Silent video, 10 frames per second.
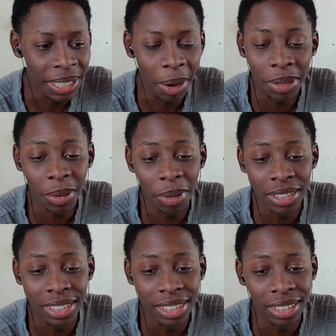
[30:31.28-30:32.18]
I wonder
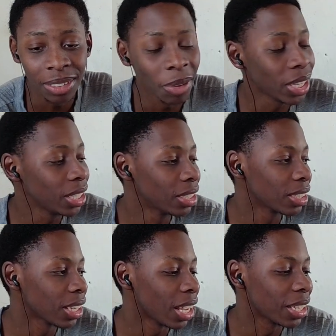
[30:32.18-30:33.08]
what he look what he
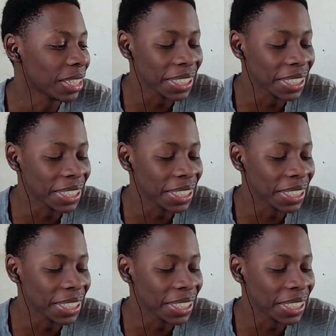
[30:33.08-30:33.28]
look like